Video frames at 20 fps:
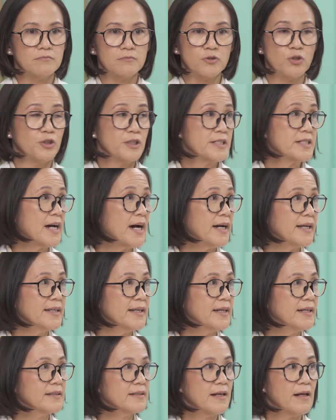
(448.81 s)
good
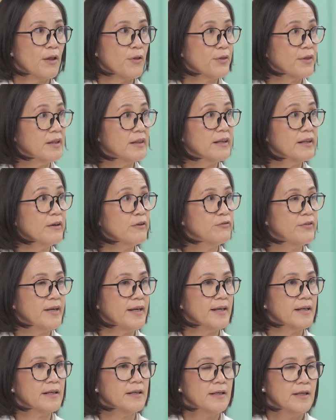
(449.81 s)
diet, healthy
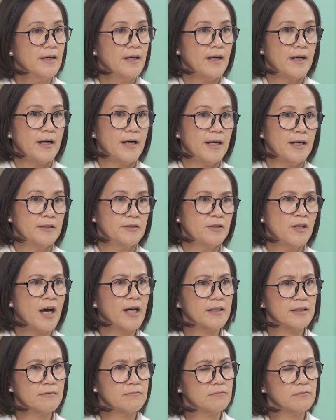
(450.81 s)
living,
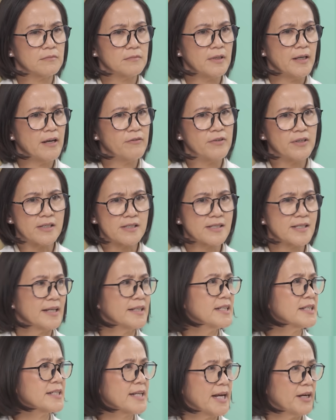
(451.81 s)
not having a
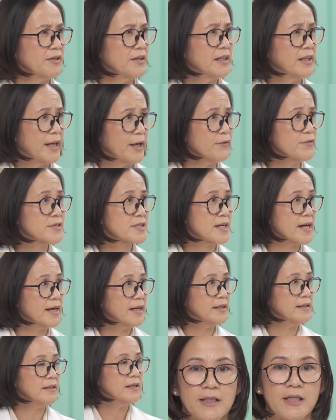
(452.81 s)
sedentary
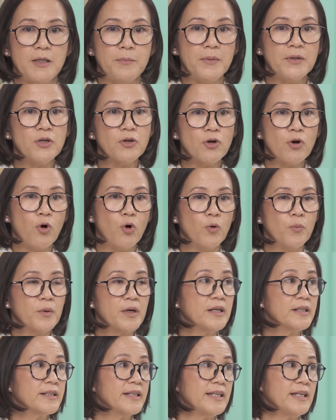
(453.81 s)
lifestyle, keeping your home
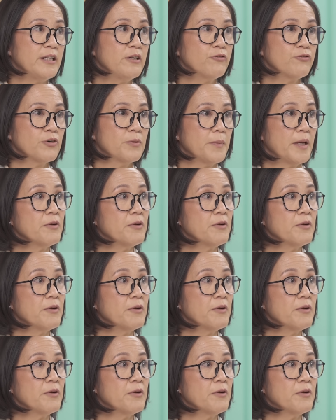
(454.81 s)
clean from